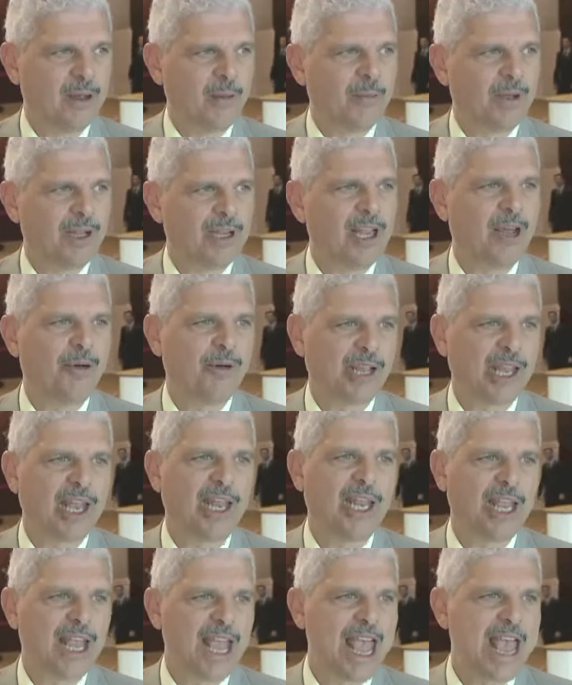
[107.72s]
But now we're
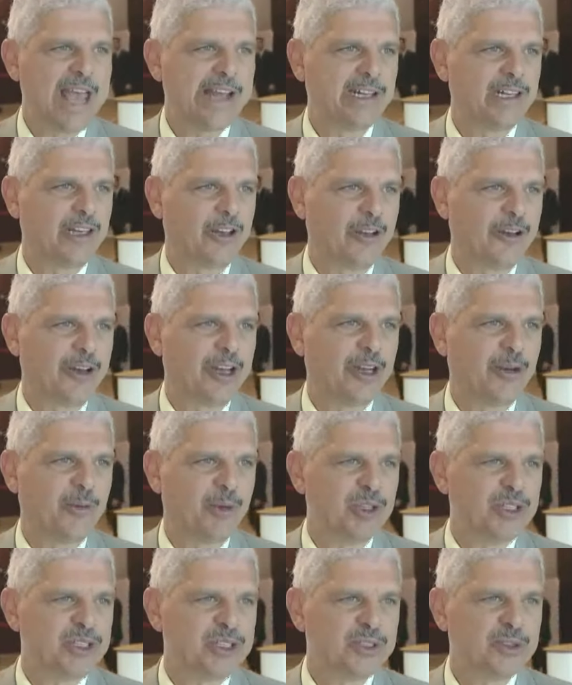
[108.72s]
getting a handle on it.
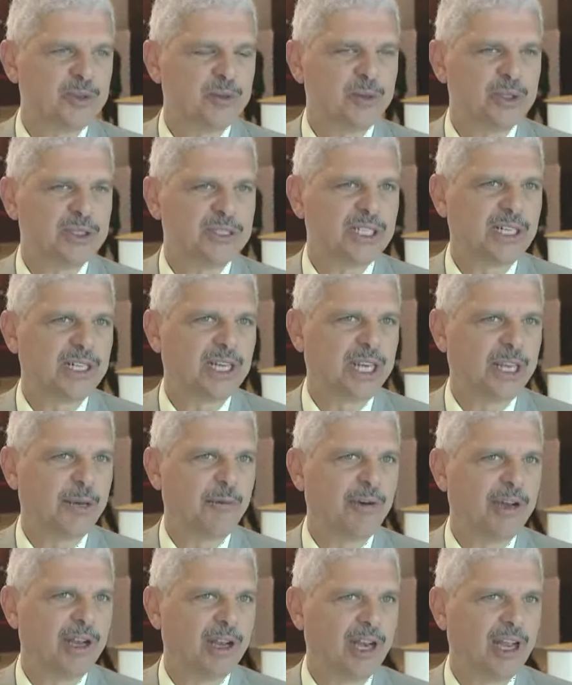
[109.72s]
We're, we're suddenly
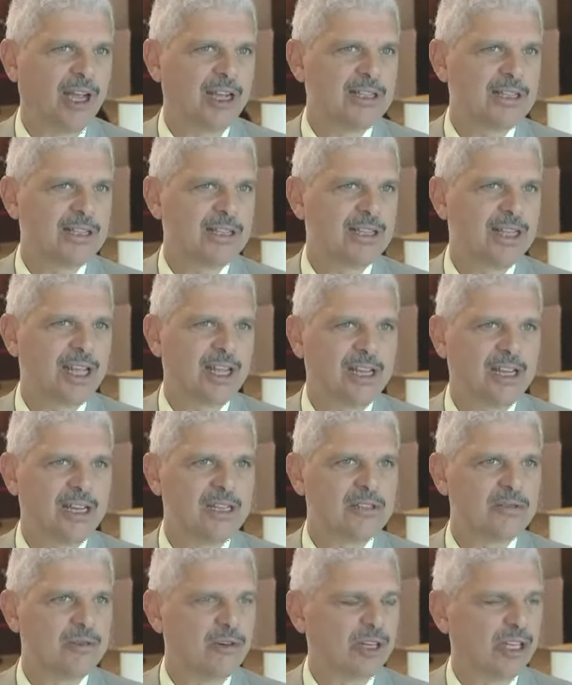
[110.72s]
realizing that
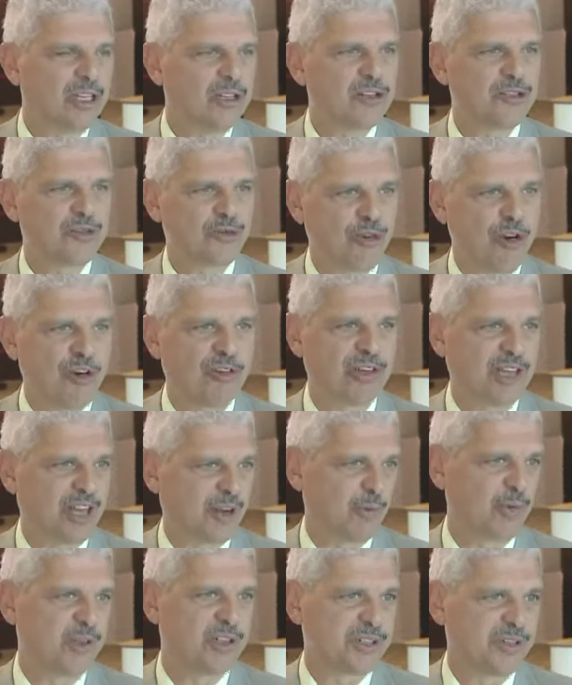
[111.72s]
it's only the strong
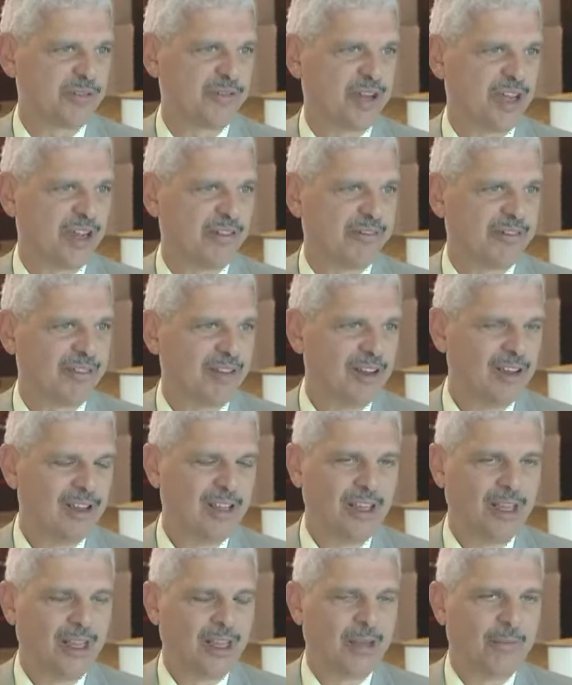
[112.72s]
that would survive
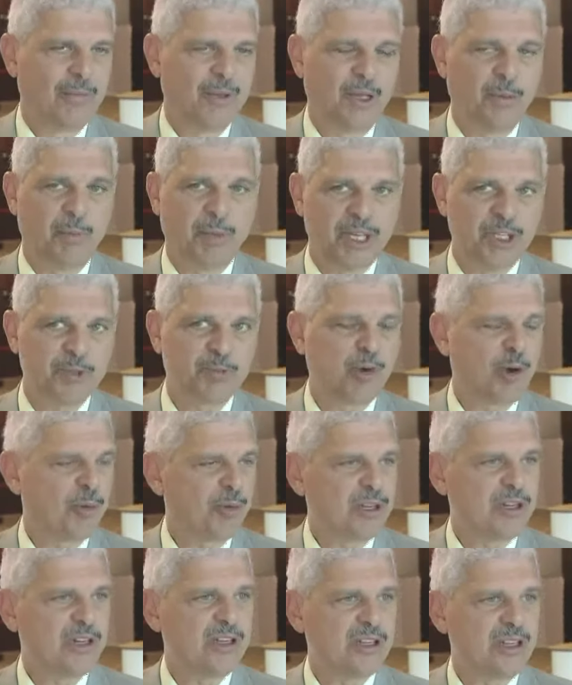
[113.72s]
the beach
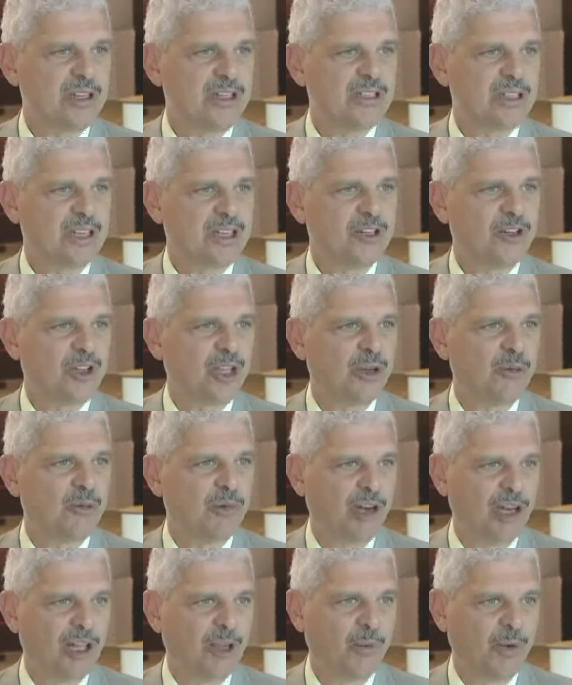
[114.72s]
properties are doing
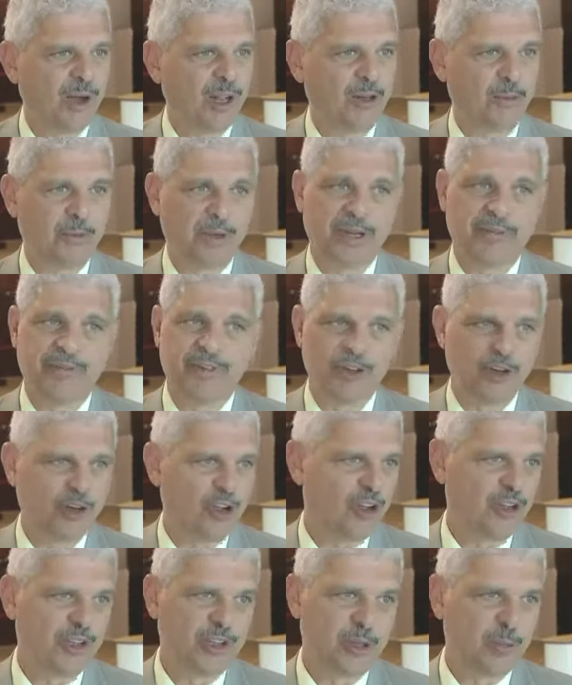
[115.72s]
really well, but if you're
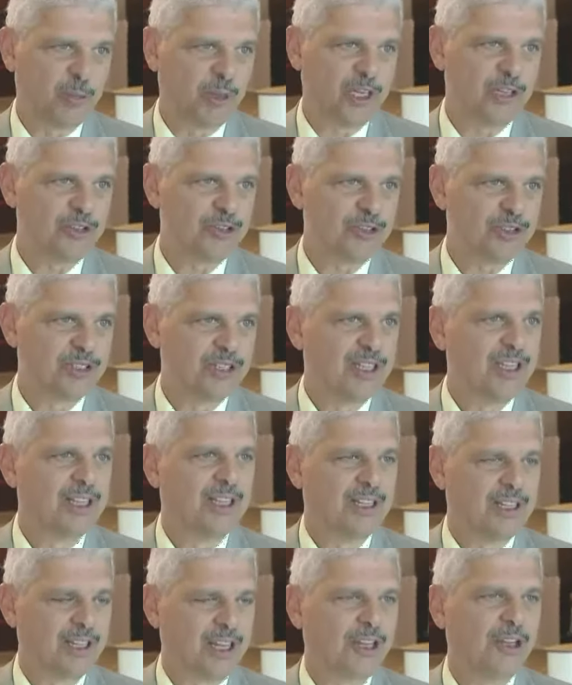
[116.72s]
not on the beach,
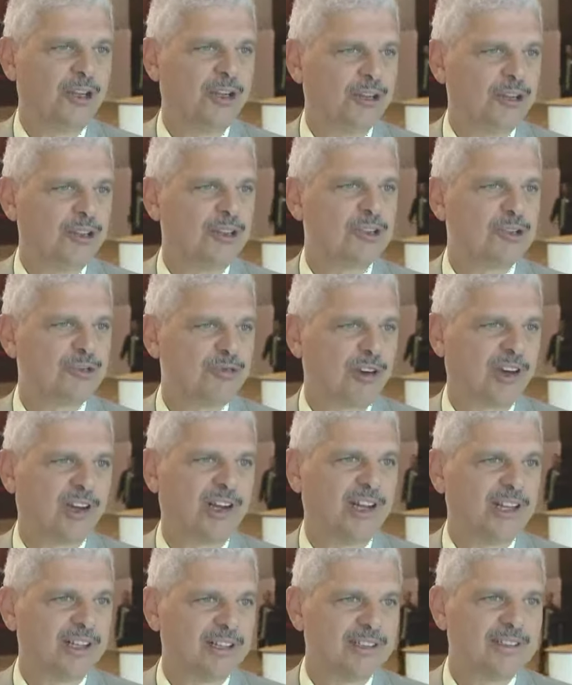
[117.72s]
then you're, you're
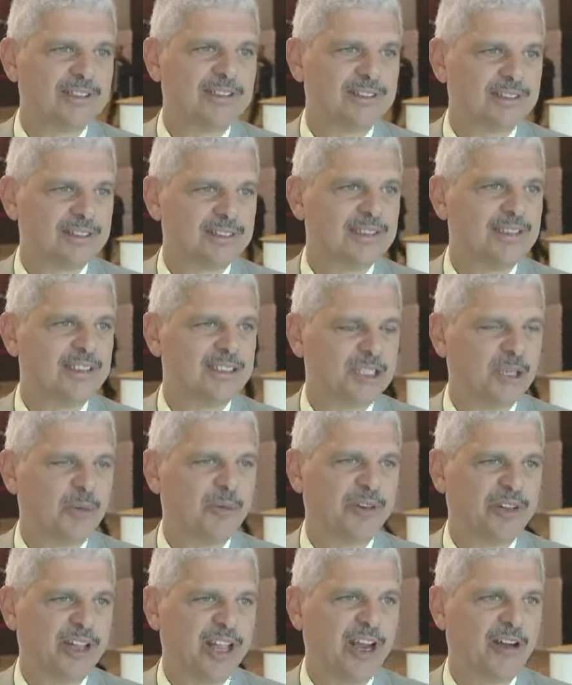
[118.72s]
struggling in some
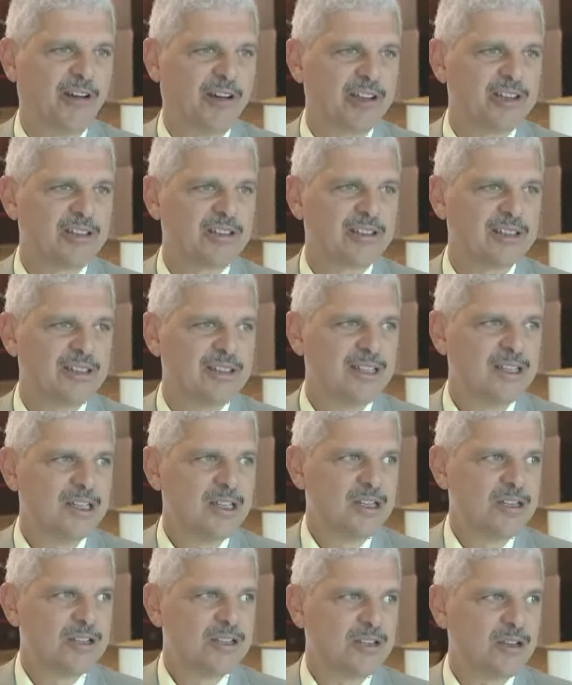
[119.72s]
of the areas.